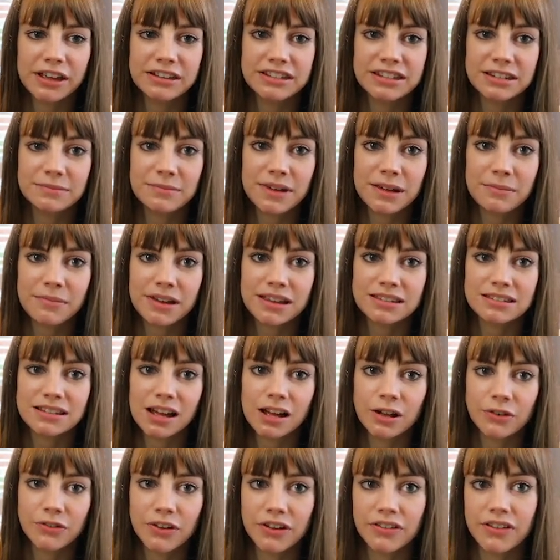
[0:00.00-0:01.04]
I did make
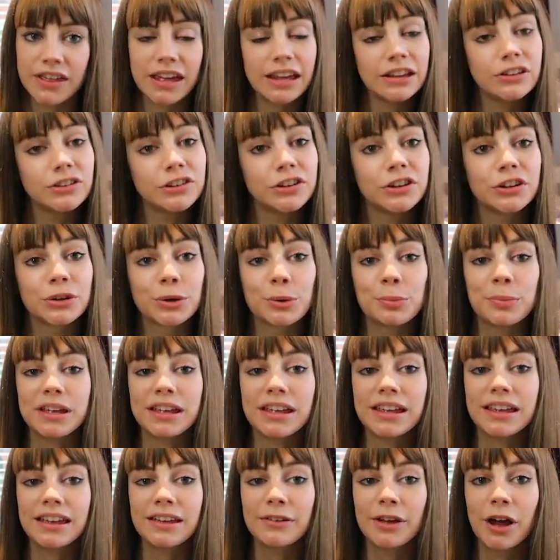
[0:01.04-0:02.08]
myself and they took
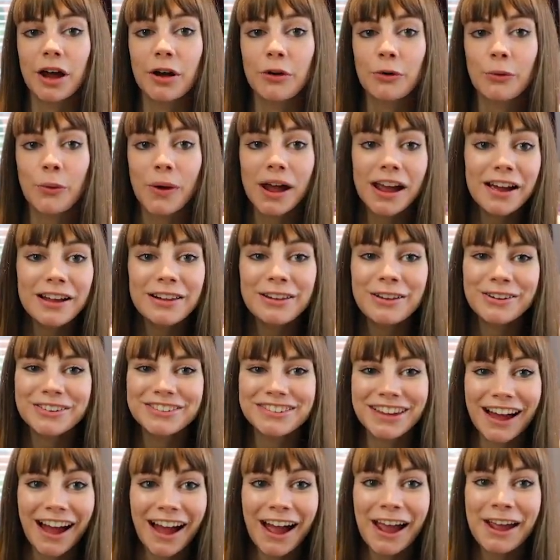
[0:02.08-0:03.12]
me quite a long
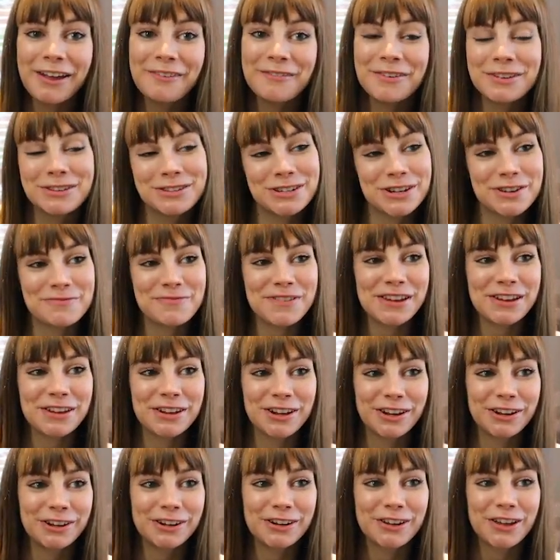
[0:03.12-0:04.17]
time. It took me a
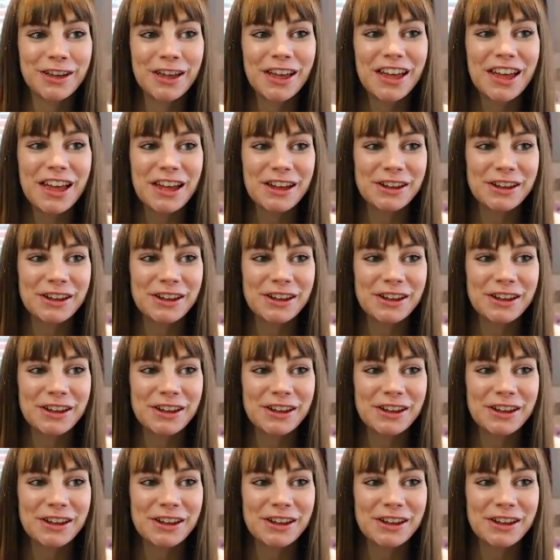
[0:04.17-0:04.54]
good